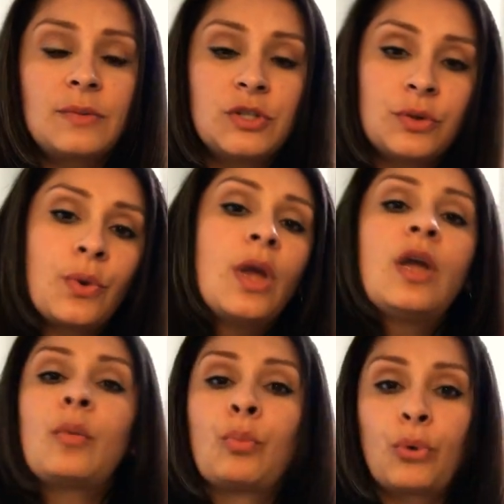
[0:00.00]
to
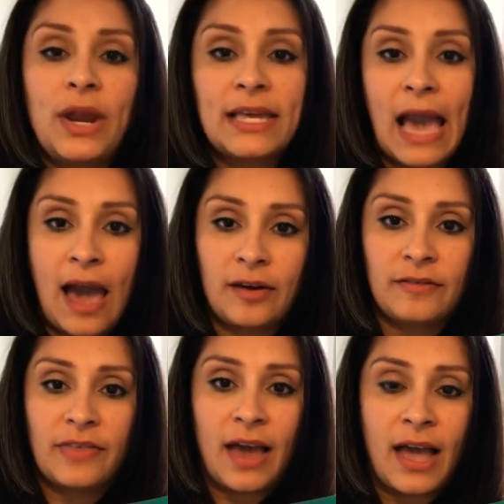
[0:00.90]
break out
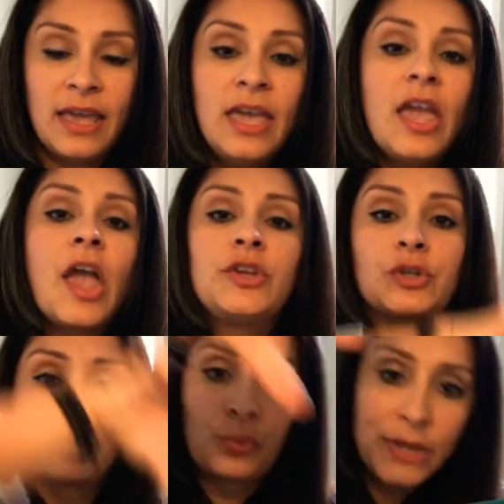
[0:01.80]
of that, and
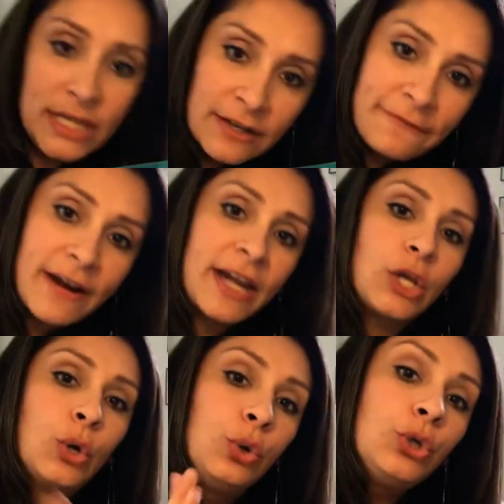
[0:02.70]
you're redefining
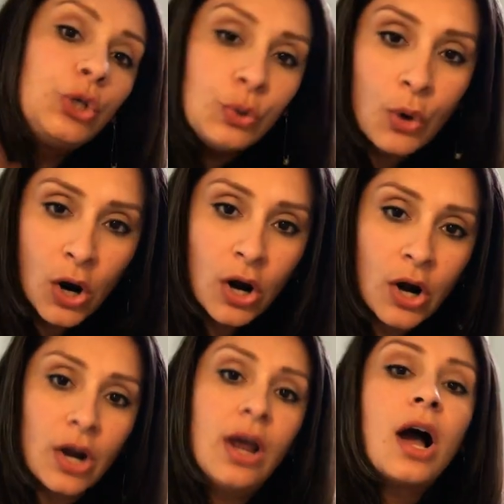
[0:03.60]
who you
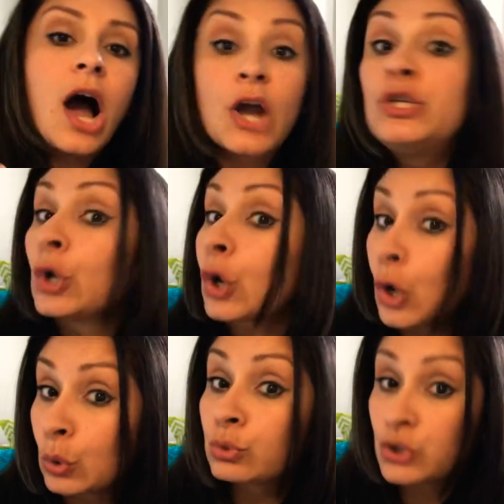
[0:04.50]
are on your
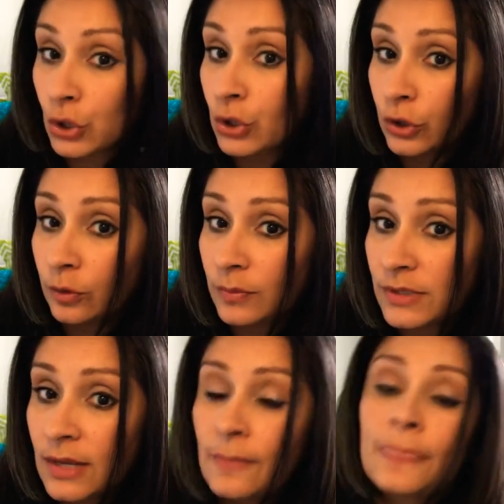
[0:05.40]
own terms.